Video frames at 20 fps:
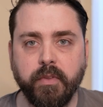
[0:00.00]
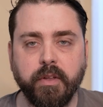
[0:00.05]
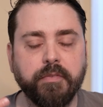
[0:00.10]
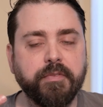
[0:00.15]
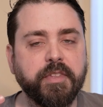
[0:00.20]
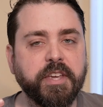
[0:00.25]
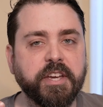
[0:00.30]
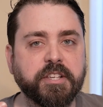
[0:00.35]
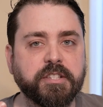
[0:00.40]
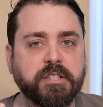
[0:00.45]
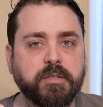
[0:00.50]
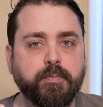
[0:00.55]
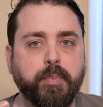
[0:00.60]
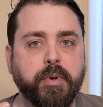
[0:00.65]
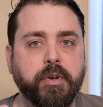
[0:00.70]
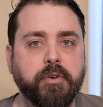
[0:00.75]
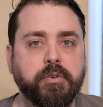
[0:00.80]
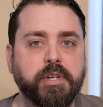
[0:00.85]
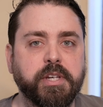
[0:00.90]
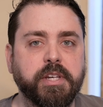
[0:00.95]
the
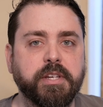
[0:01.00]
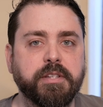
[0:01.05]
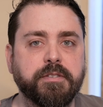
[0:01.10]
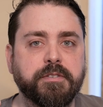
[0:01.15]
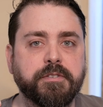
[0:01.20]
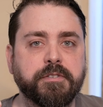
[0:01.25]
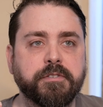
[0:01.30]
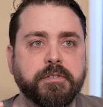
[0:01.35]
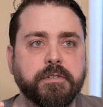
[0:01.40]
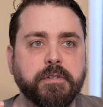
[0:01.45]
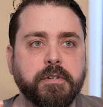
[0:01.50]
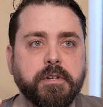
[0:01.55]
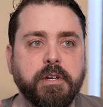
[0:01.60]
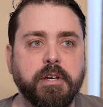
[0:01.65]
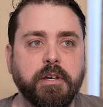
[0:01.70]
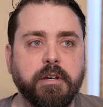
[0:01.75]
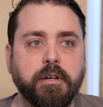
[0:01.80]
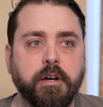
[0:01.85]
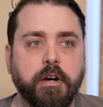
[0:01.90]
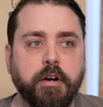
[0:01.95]
experience
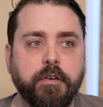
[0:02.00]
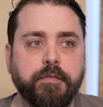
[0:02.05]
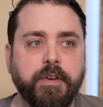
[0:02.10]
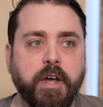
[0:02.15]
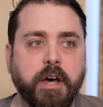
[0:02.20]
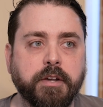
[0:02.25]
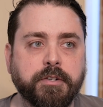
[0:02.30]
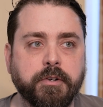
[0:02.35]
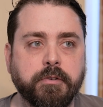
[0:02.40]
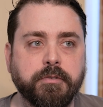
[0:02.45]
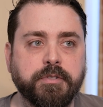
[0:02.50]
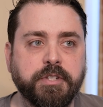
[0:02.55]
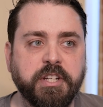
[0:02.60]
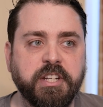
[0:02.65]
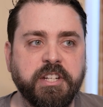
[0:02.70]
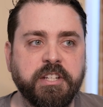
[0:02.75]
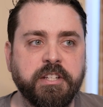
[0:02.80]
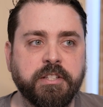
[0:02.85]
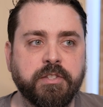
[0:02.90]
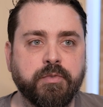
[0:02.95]
of nacho
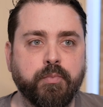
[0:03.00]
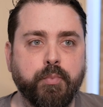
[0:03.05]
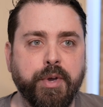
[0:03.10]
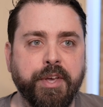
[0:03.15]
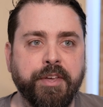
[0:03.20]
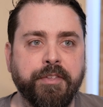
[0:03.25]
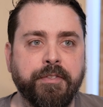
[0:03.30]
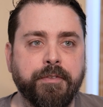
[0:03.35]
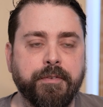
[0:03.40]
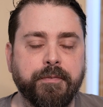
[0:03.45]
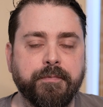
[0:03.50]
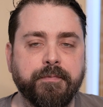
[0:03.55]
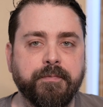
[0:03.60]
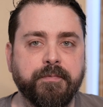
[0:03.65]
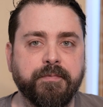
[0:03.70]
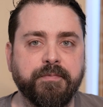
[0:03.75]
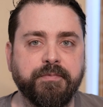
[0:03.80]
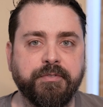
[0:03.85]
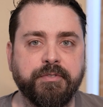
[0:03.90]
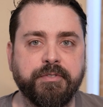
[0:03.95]
cheese with
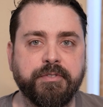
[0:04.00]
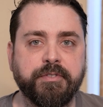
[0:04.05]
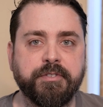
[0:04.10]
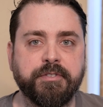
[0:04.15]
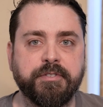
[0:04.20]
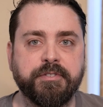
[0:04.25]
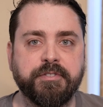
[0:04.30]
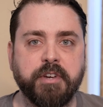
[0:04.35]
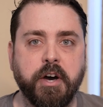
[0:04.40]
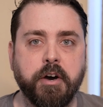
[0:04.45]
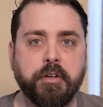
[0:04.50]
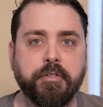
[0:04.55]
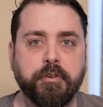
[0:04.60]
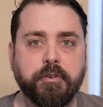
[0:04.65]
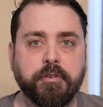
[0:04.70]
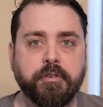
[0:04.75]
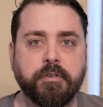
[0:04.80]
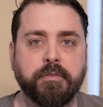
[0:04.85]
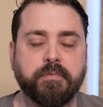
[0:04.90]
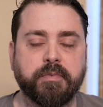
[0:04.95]

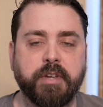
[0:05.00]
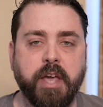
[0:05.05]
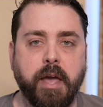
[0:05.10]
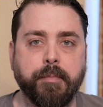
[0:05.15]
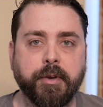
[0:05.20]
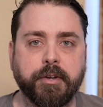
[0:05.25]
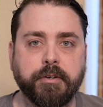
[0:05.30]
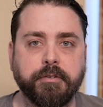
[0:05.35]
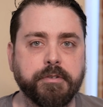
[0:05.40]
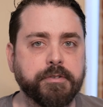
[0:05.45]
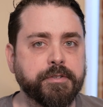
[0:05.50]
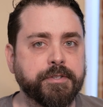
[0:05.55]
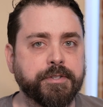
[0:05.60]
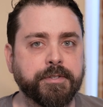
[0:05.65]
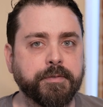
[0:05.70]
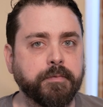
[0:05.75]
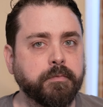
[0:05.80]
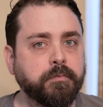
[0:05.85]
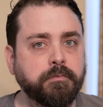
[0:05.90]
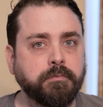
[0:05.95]
other
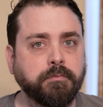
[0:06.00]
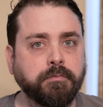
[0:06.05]
chemicals.